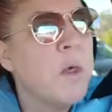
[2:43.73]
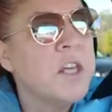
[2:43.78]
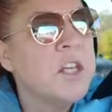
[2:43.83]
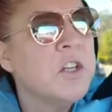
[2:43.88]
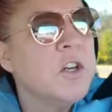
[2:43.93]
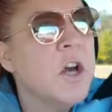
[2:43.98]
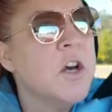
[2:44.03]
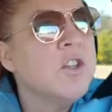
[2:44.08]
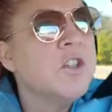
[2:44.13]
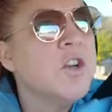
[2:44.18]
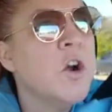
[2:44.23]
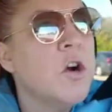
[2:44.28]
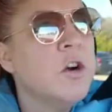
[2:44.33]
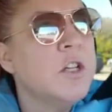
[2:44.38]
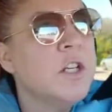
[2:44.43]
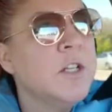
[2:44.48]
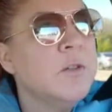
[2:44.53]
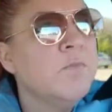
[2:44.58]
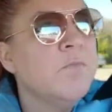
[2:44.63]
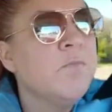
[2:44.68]
like it all
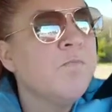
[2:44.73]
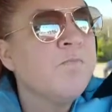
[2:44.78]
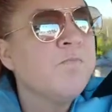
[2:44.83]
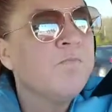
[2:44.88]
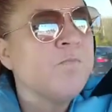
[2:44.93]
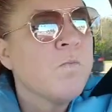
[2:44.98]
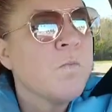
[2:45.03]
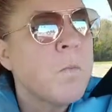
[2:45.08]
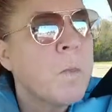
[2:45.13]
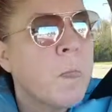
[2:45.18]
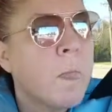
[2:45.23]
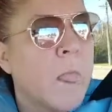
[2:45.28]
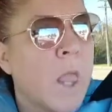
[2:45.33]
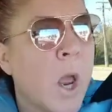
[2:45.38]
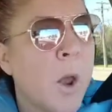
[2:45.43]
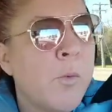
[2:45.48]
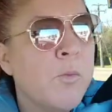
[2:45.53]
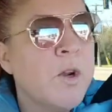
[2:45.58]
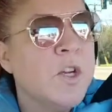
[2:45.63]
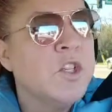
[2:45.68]
started
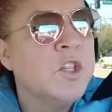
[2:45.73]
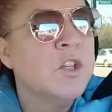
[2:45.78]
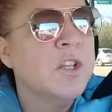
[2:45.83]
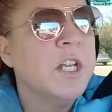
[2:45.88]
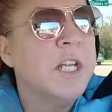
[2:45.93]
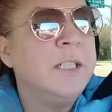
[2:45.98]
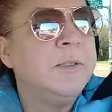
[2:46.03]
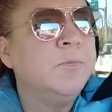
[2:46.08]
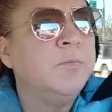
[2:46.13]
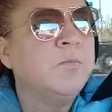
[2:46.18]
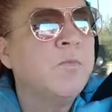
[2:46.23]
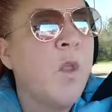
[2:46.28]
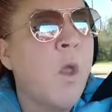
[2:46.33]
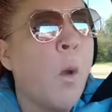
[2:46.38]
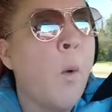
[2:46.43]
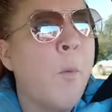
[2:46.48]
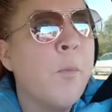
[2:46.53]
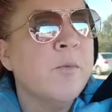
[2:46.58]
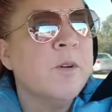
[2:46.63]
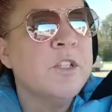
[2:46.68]
originally
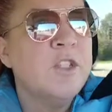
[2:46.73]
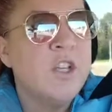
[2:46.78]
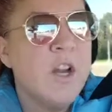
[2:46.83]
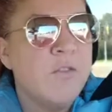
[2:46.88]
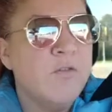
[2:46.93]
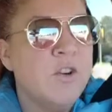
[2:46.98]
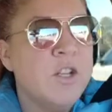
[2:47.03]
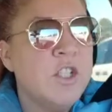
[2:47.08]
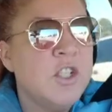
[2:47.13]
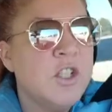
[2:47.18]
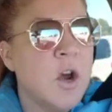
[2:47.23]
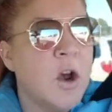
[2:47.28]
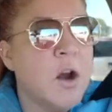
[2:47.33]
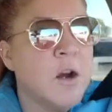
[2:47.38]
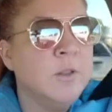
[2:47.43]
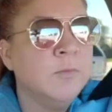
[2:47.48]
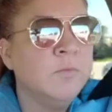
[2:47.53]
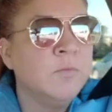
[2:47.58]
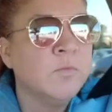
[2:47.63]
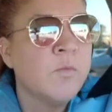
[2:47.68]
with Jeffree
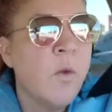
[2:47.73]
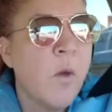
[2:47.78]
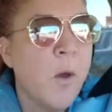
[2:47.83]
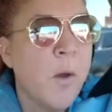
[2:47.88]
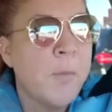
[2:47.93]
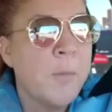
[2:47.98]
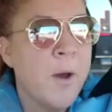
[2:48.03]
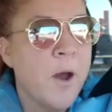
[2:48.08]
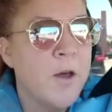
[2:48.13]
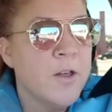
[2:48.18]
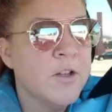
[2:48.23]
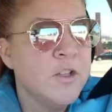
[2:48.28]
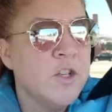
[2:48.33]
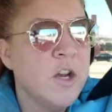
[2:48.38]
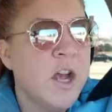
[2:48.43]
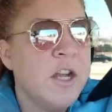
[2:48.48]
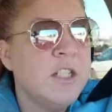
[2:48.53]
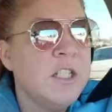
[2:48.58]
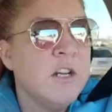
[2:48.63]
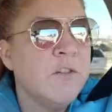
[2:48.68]
Star
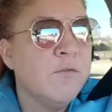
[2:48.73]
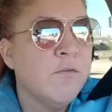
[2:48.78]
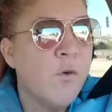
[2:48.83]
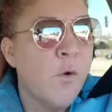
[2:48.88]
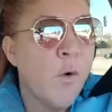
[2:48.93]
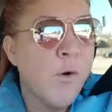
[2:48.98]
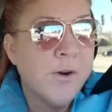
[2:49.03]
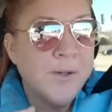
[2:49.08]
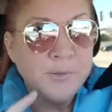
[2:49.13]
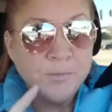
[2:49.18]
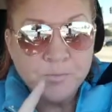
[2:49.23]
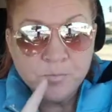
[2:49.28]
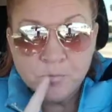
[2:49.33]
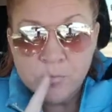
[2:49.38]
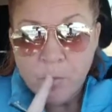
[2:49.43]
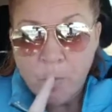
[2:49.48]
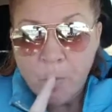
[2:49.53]
apologizing for